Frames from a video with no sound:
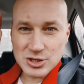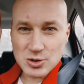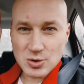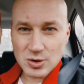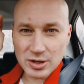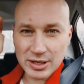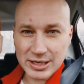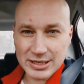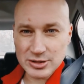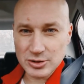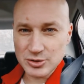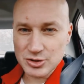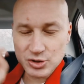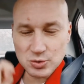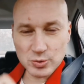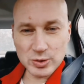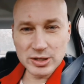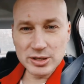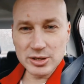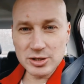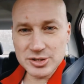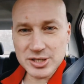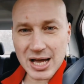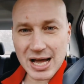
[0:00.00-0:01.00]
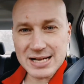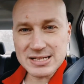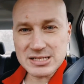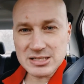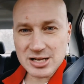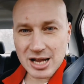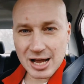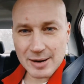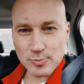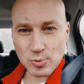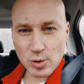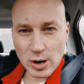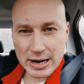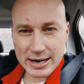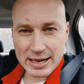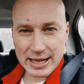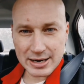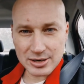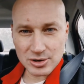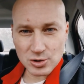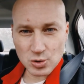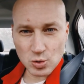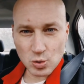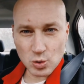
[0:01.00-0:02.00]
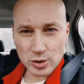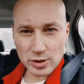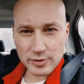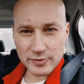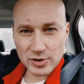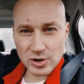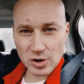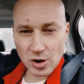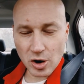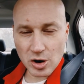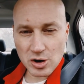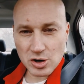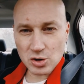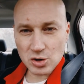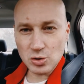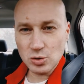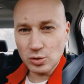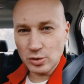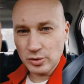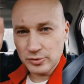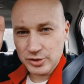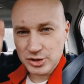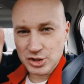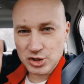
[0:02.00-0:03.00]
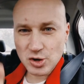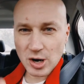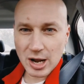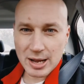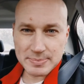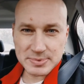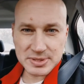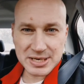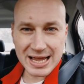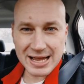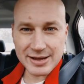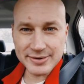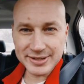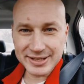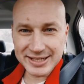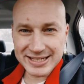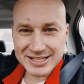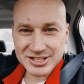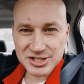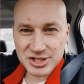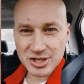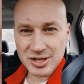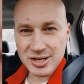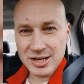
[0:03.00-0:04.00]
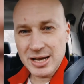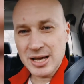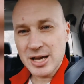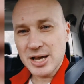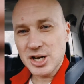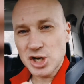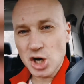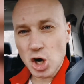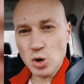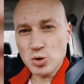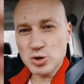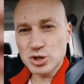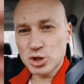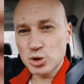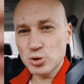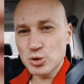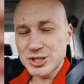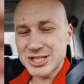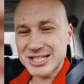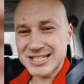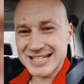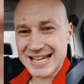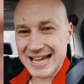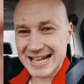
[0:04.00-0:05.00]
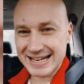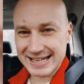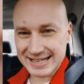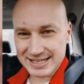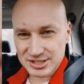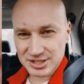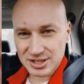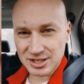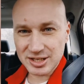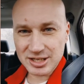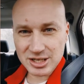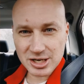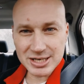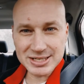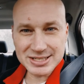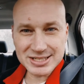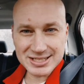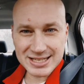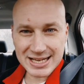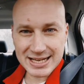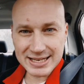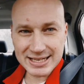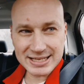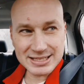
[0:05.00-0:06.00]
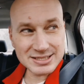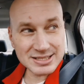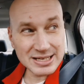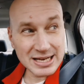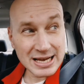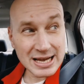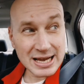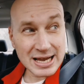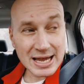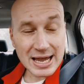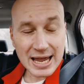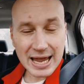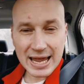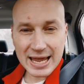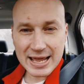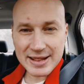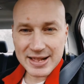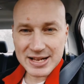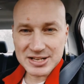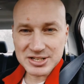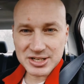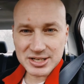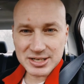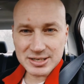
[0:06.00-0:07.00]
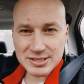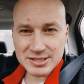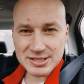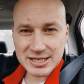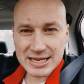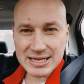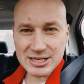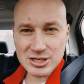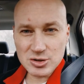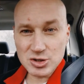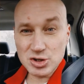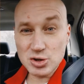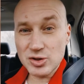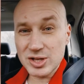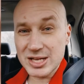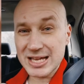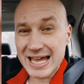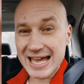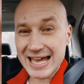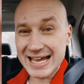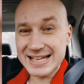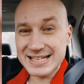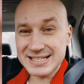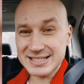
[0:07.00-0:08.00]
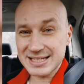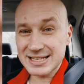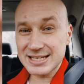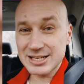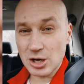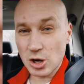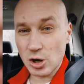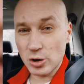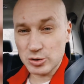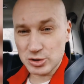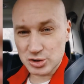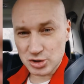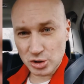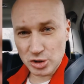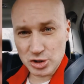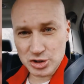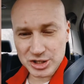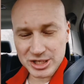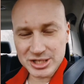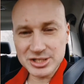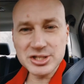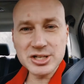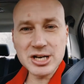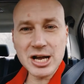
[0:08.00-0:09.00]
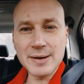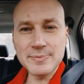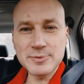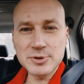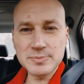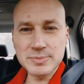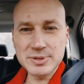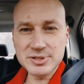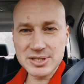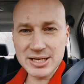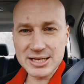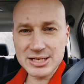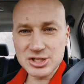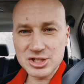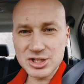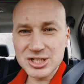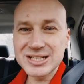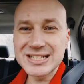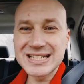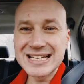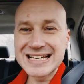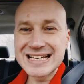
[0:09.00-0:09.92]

you click those 3 little dots, top right hand corner of your article, the drop down list, go to settings, click on settings, and that's going to take you to the SEO, search engine optimization